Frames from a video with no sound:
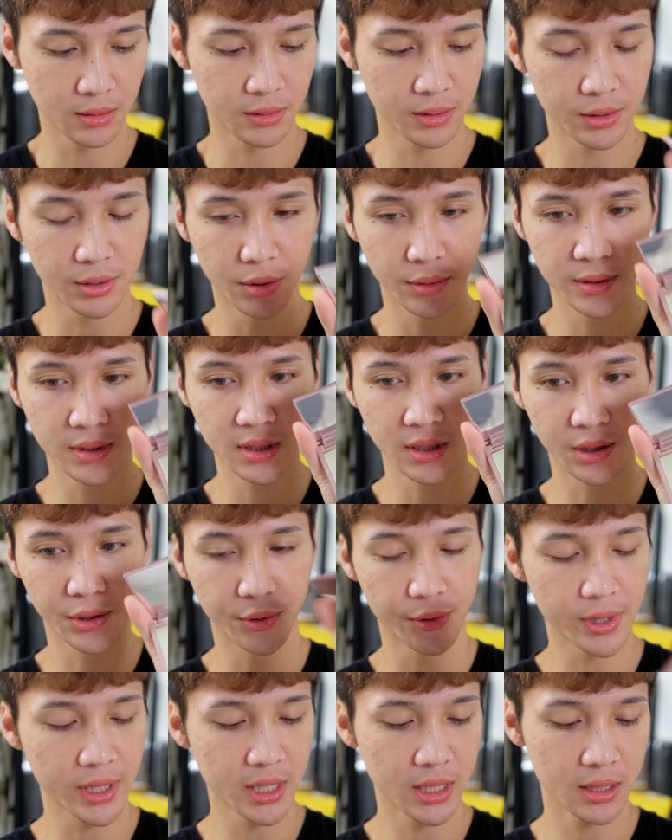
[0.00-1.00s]
gonna go into the
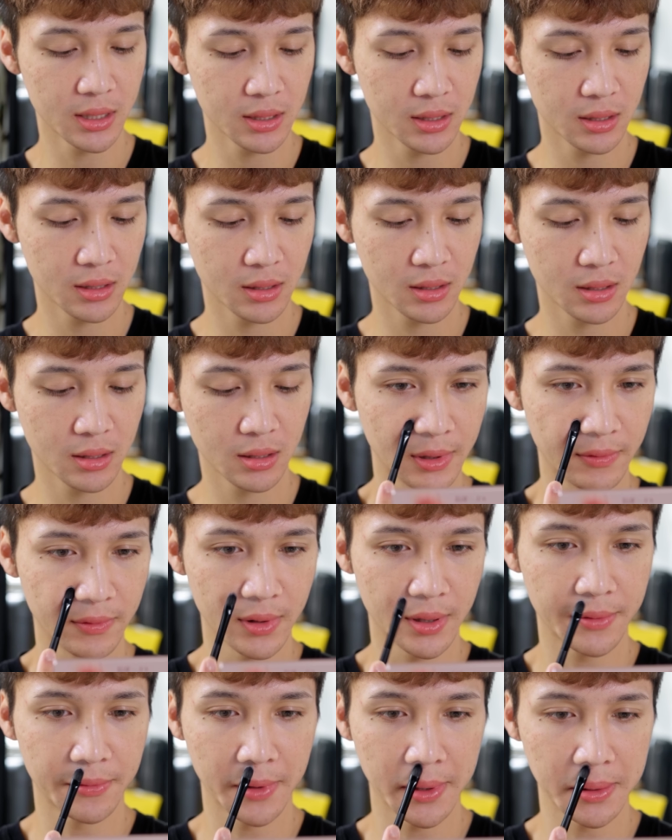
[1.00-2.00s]
green. A
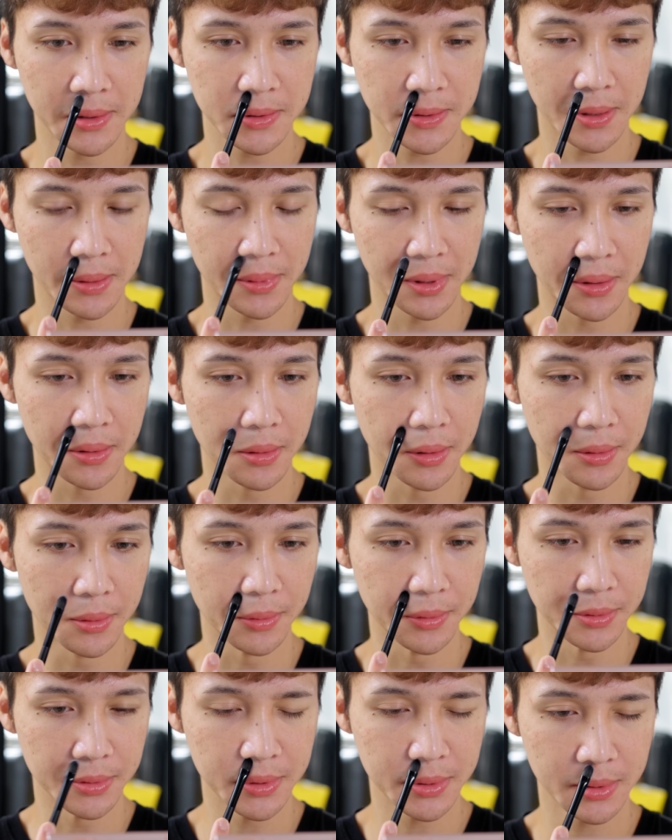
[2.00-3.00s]
lot of redness around my
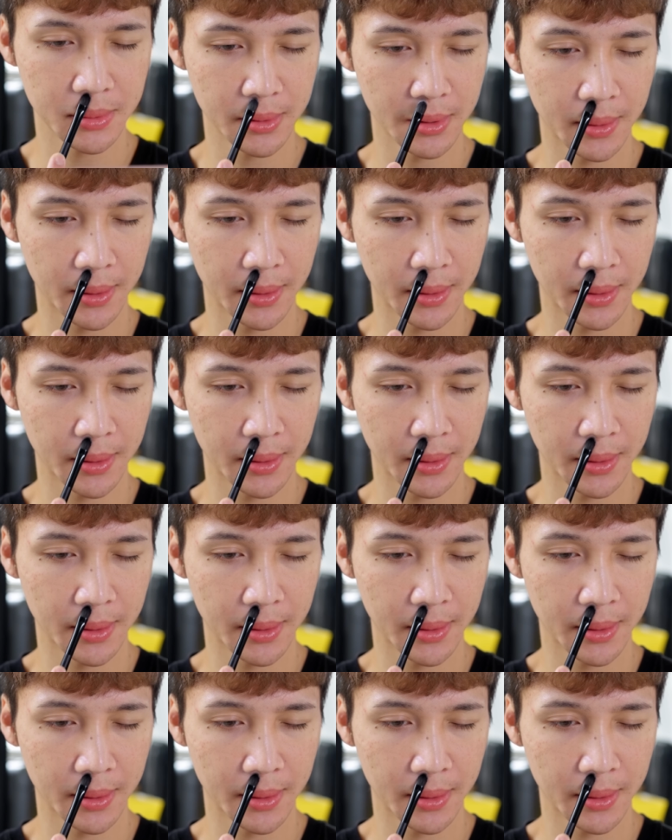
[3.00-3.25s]
nose.